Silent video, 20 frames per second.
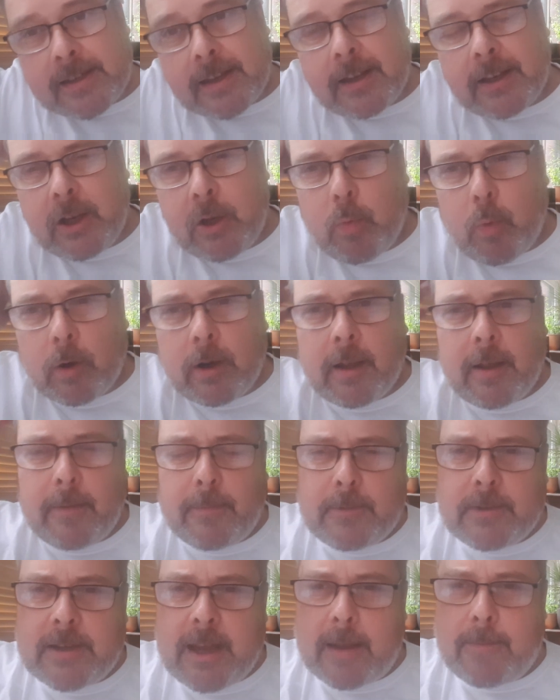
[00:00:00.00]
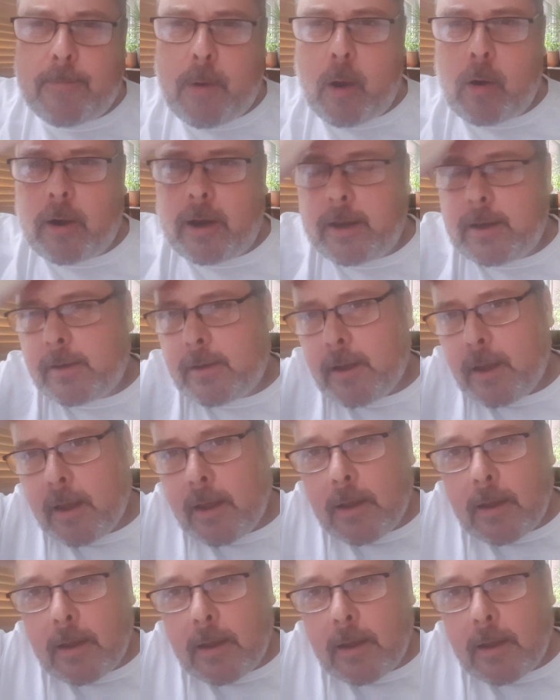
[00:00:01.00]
and you want to take part in